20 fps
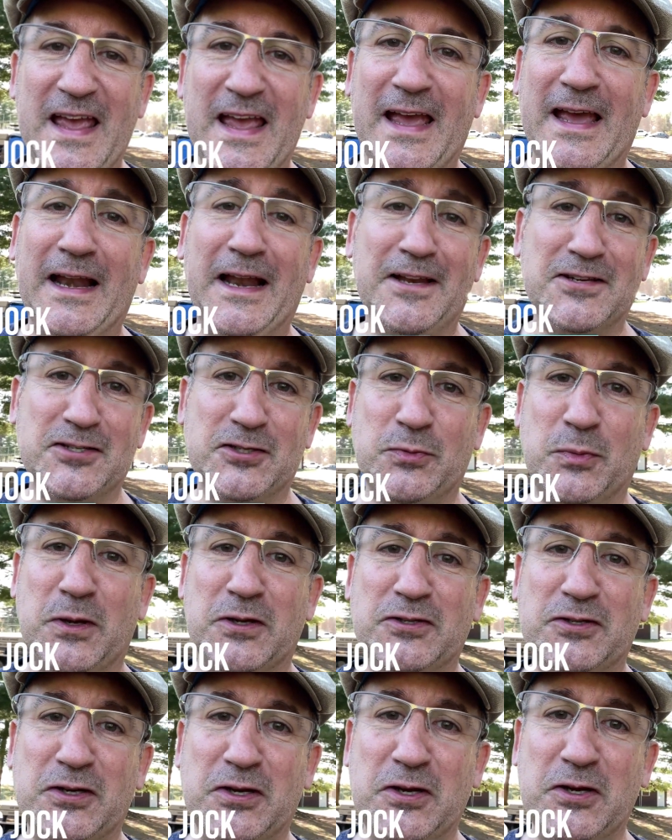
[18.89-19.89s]
and I just
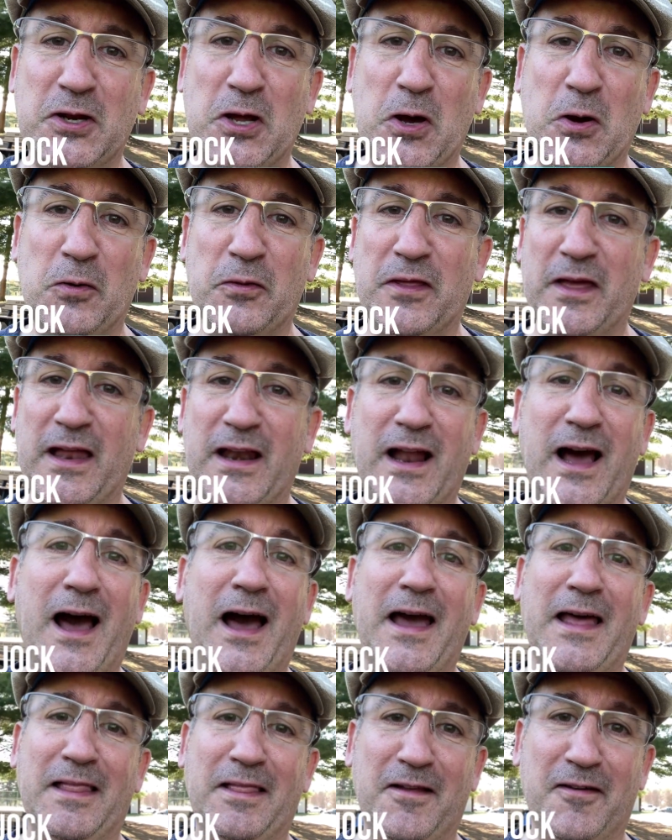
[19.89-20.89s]
want you to know that
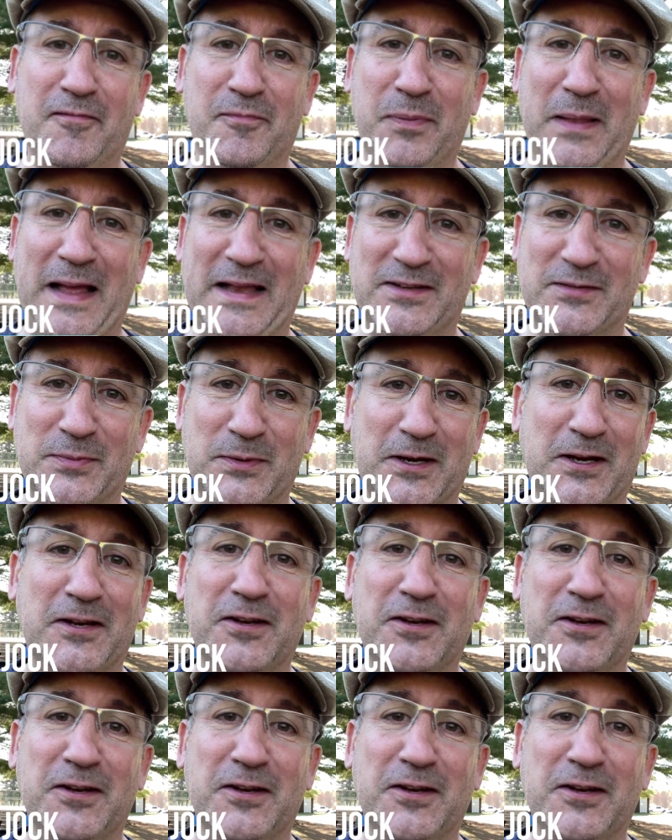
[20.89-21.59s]
I love Plattsburgh,